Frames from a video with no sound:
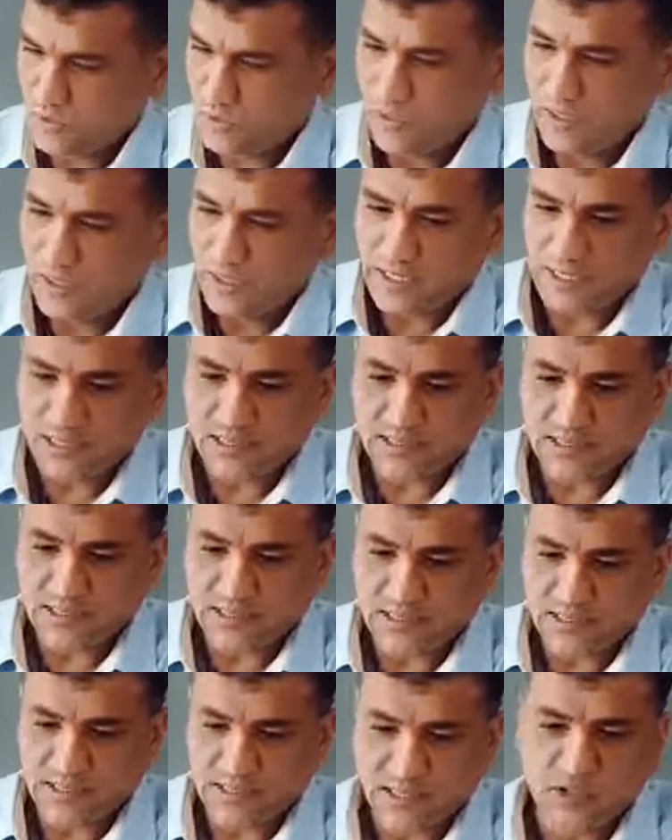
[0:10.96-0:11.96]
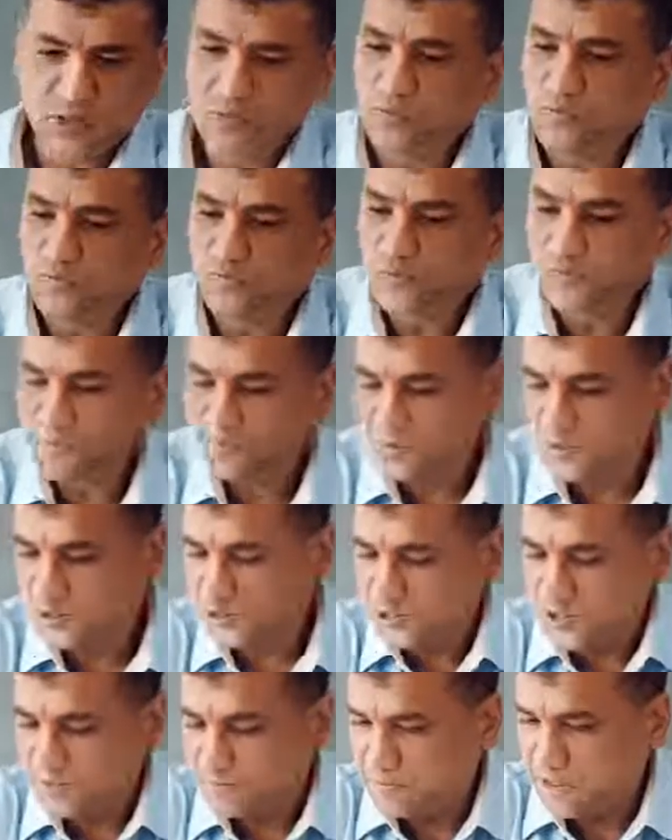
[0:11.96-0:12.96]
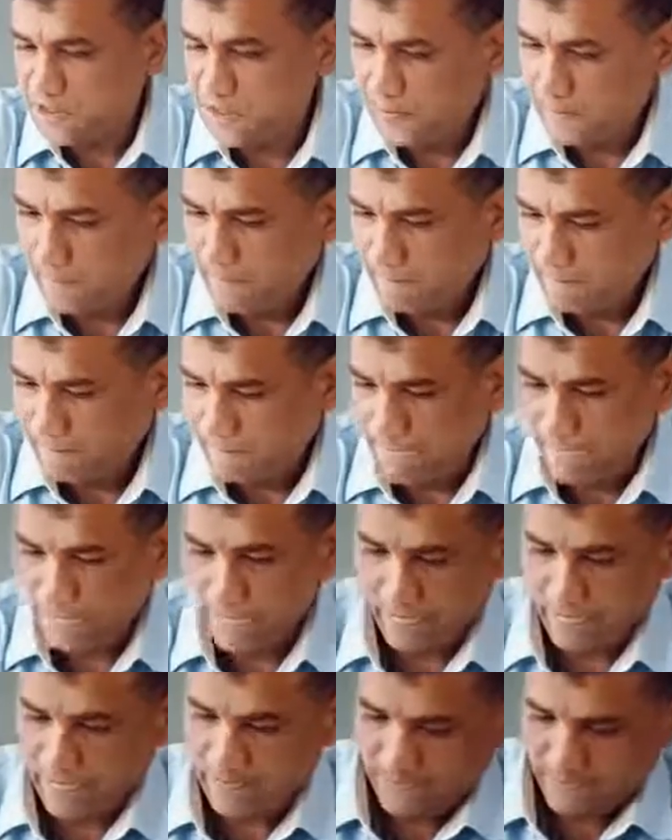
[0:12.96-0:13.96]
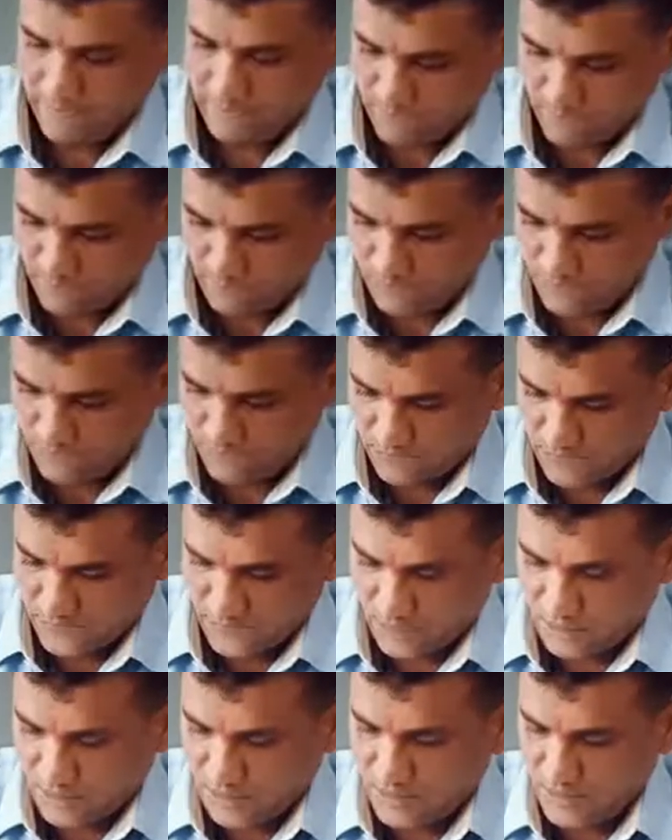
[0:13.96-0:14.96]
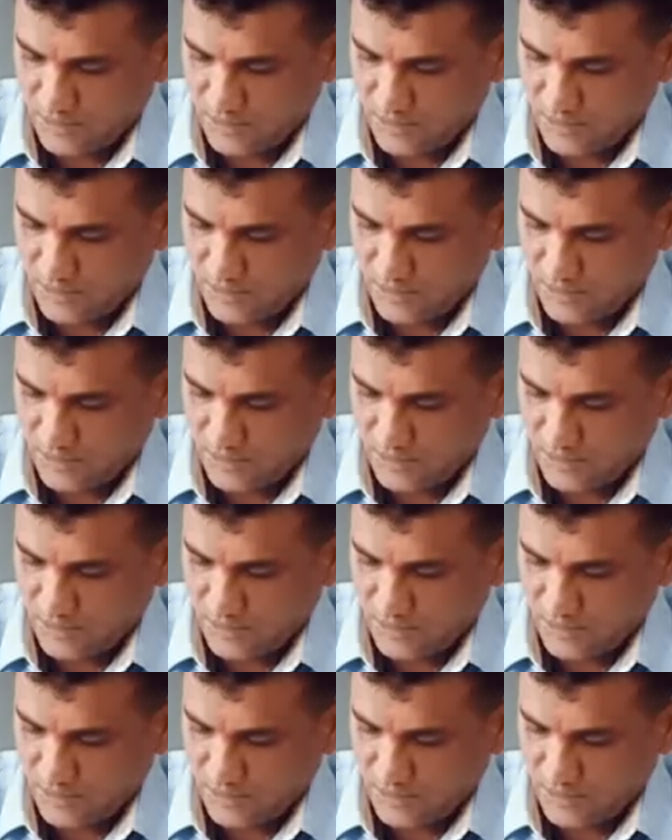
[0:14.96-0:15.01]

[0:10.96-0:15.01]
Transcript: exercise 2, 5th chapter. Okay.